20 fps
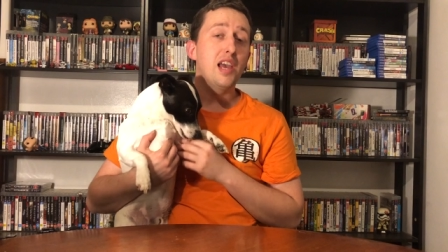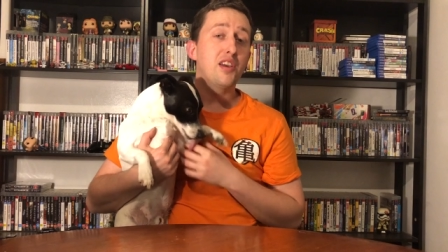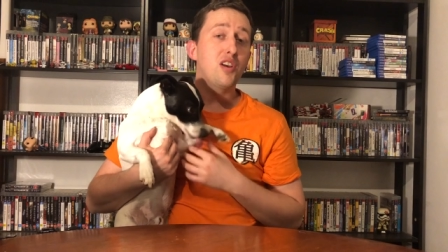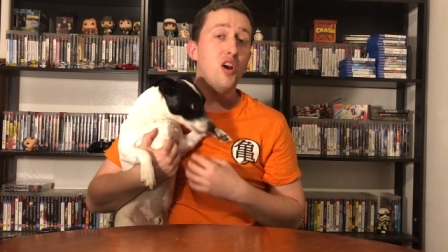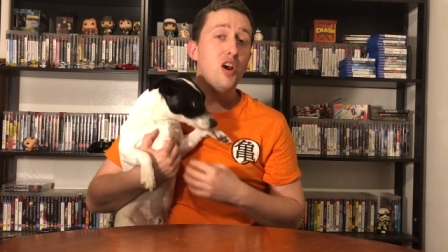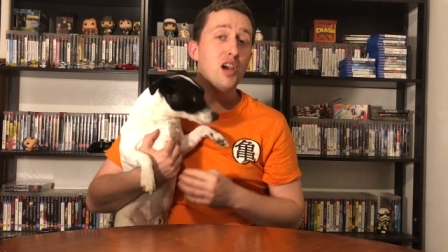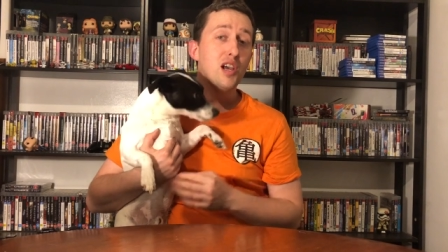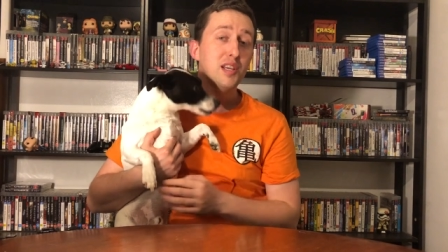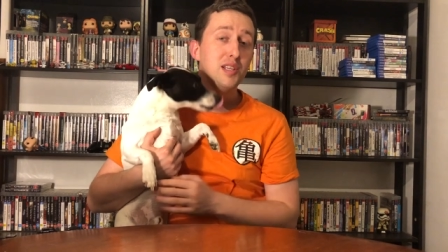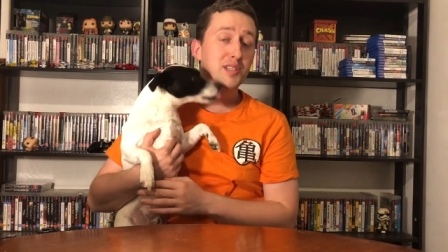Hey
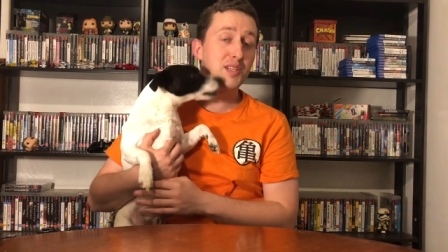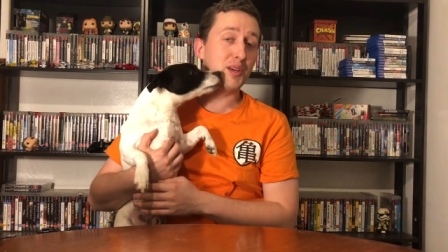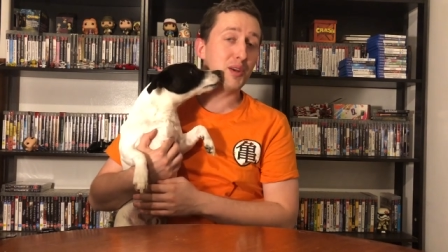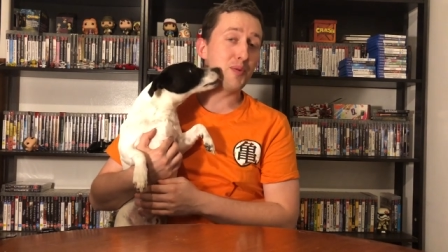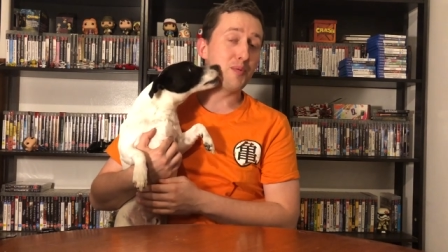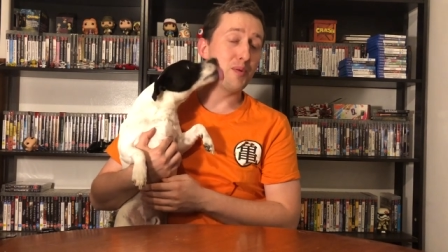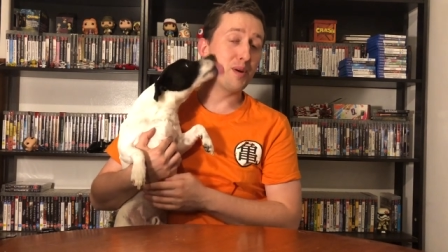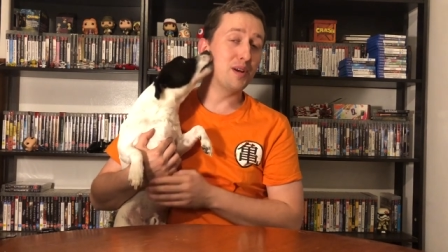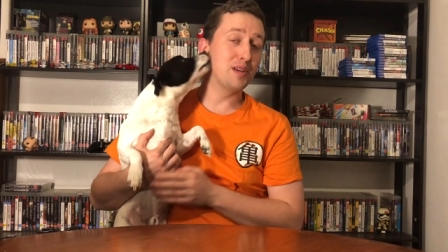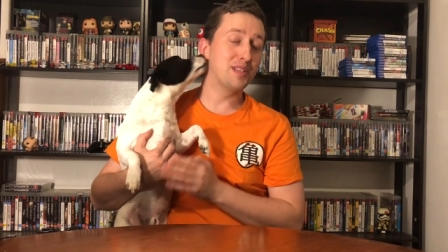guys,
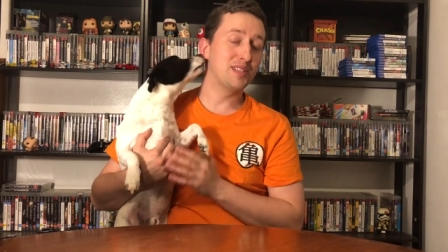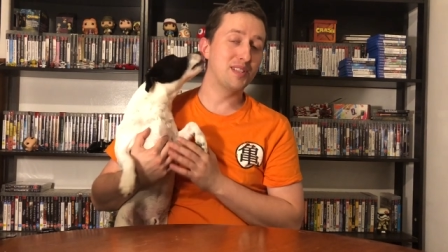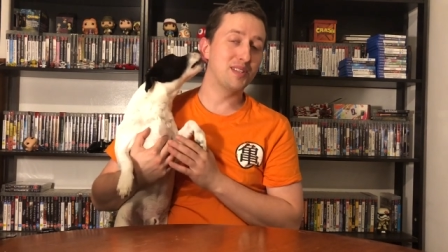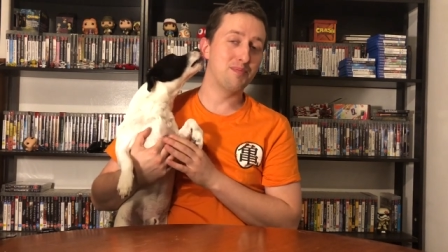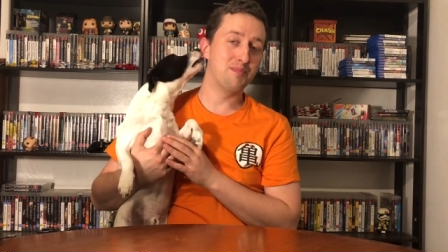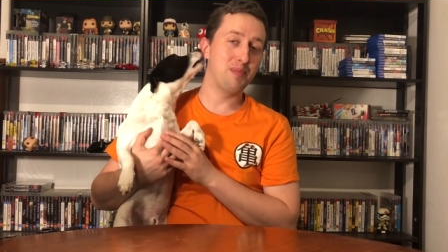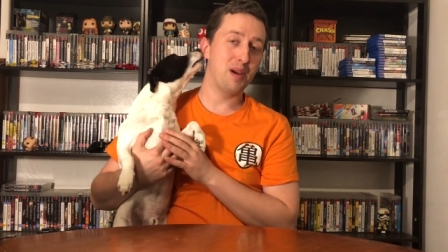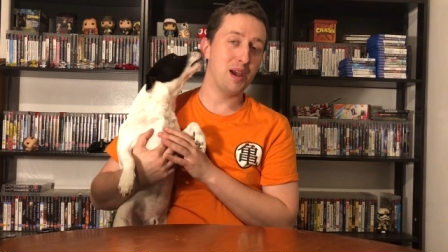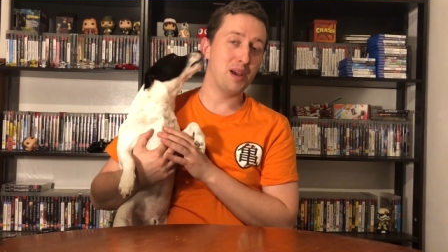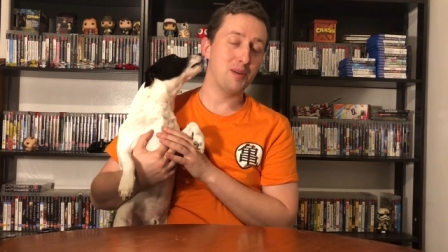Gundam Russ
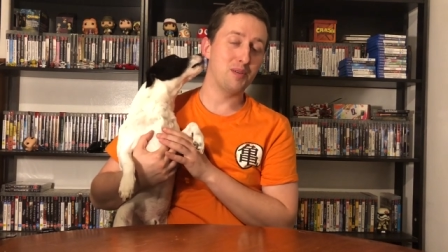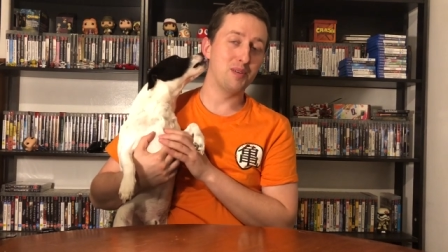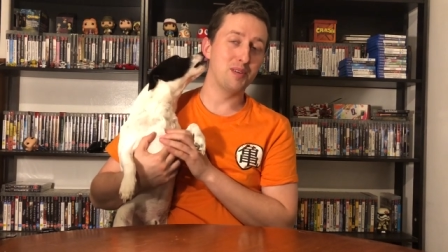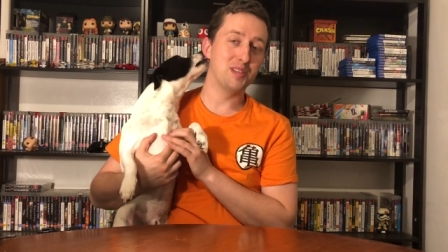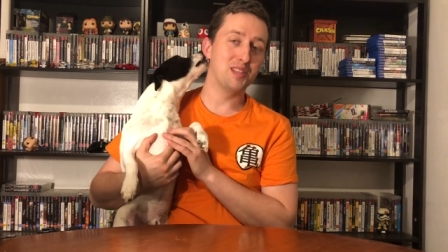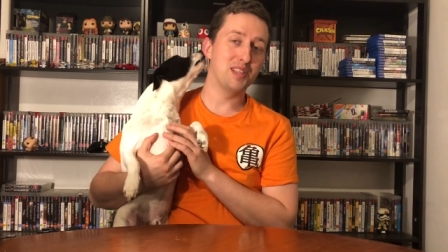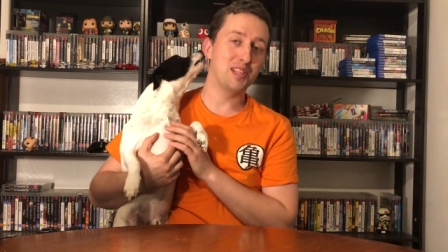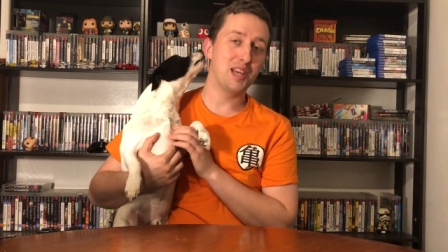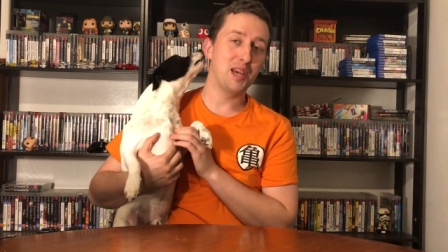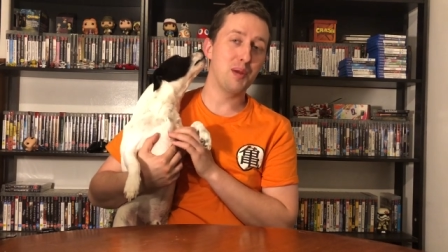back
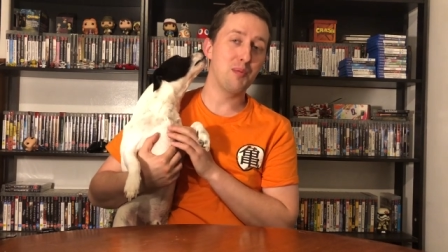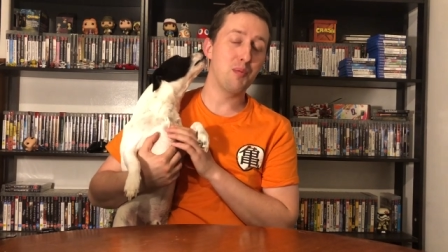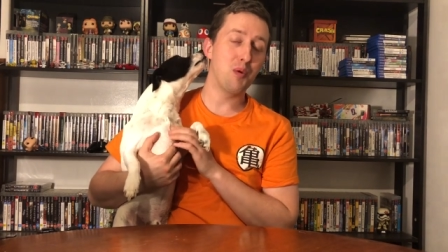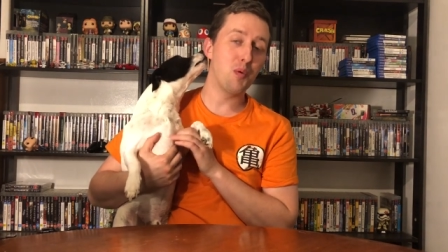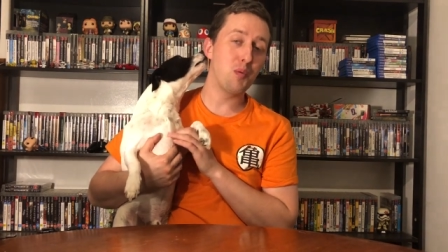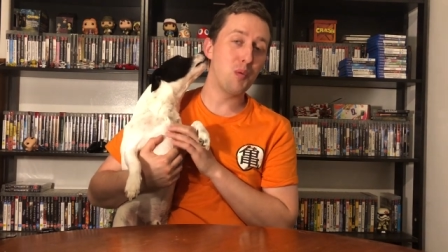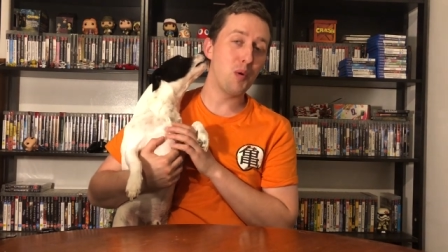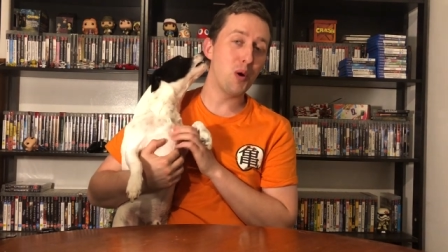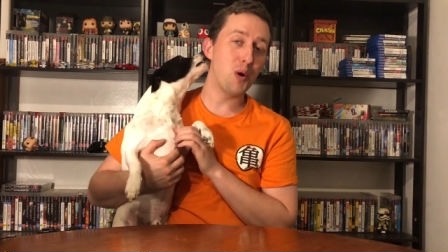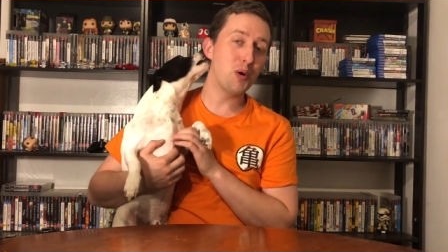once again.
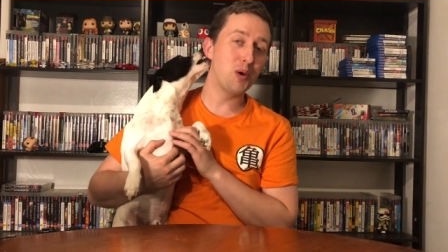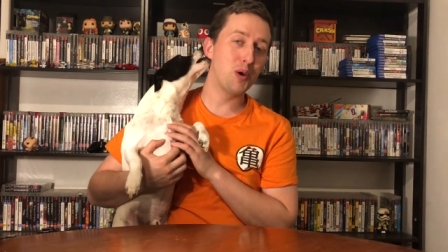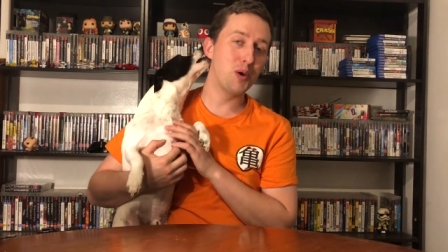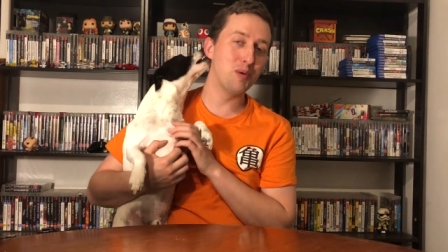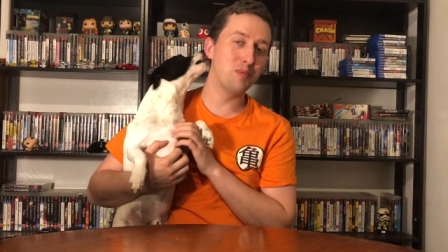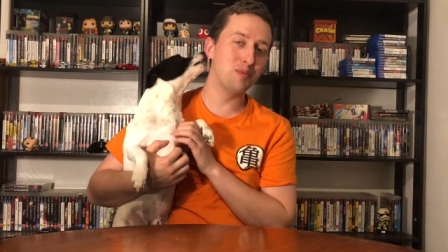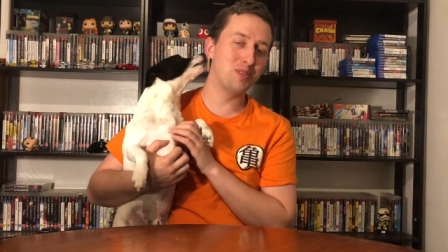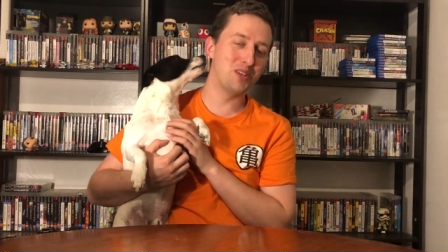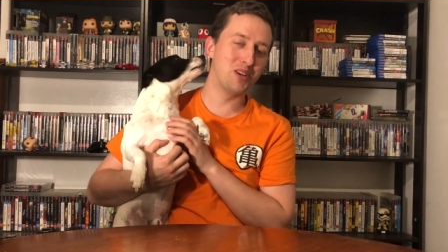Well, welcome